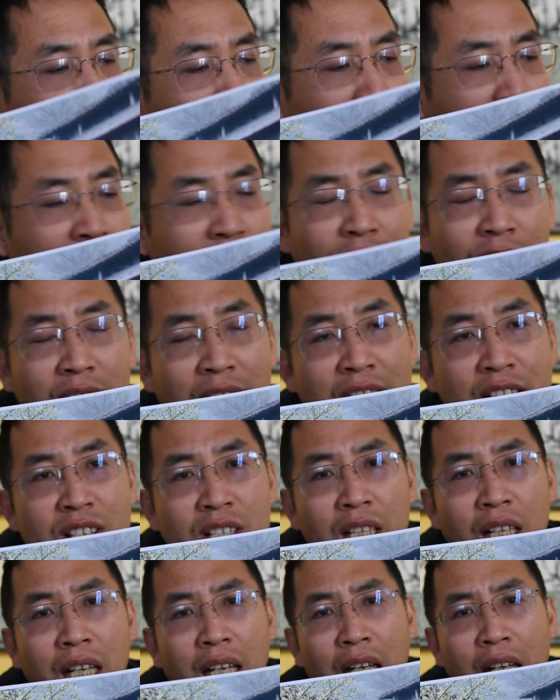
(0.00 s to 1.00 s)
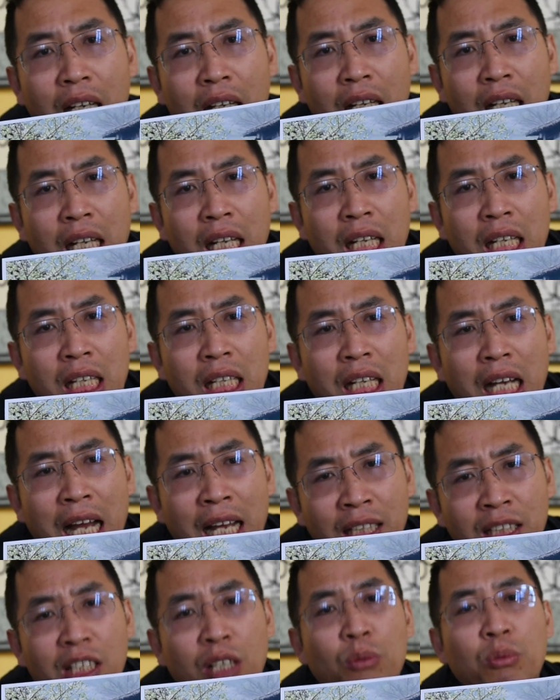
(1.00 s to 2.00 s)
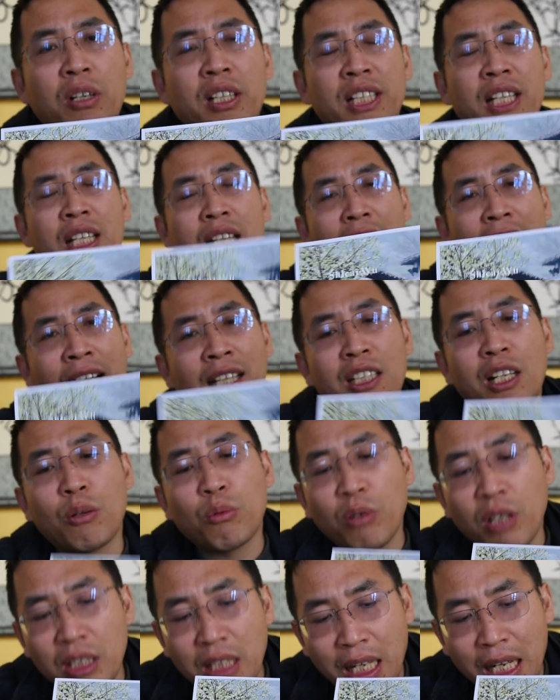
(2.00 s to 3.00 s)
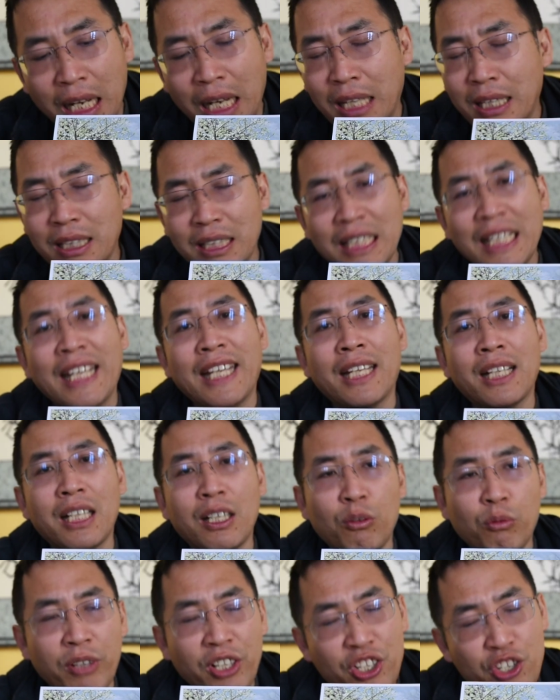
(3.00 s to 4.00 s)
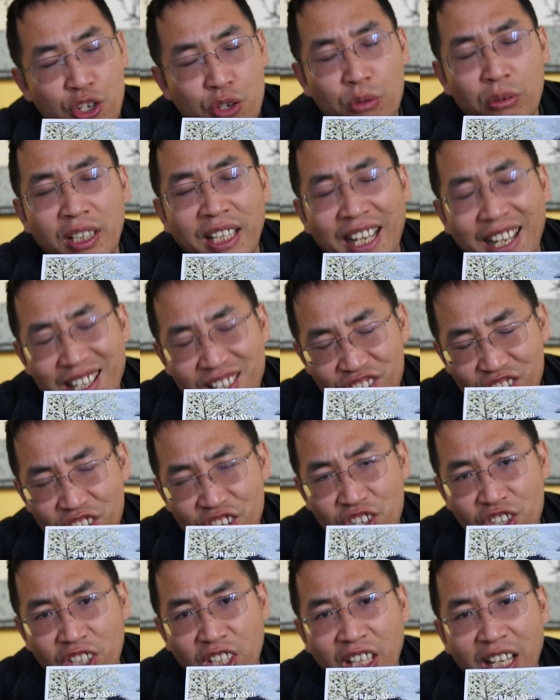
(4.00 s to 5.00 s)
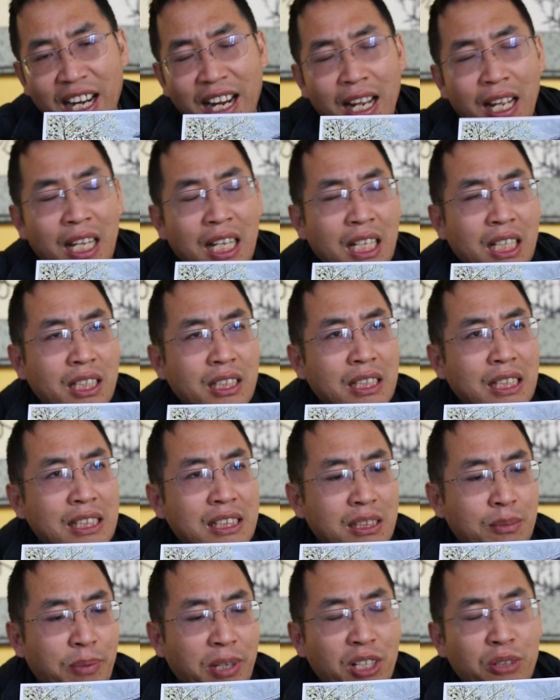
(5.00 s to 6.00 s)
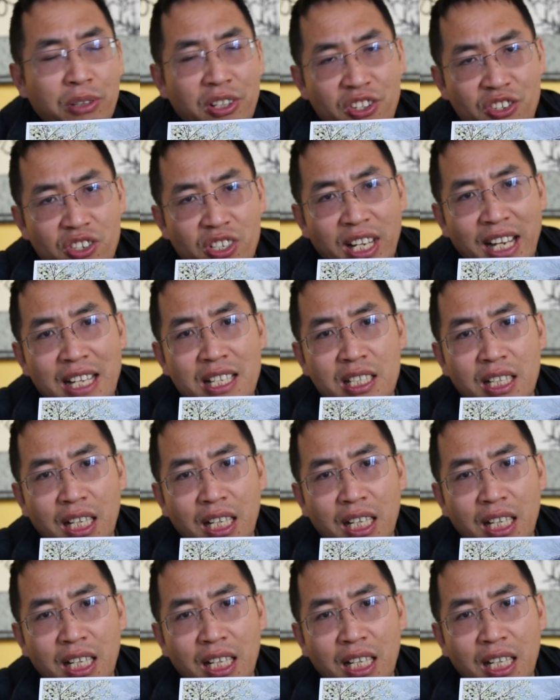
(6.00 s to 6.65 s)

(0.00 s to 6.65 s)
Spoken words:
if there's a underworld, in the underworld, I think we should consider the spirit as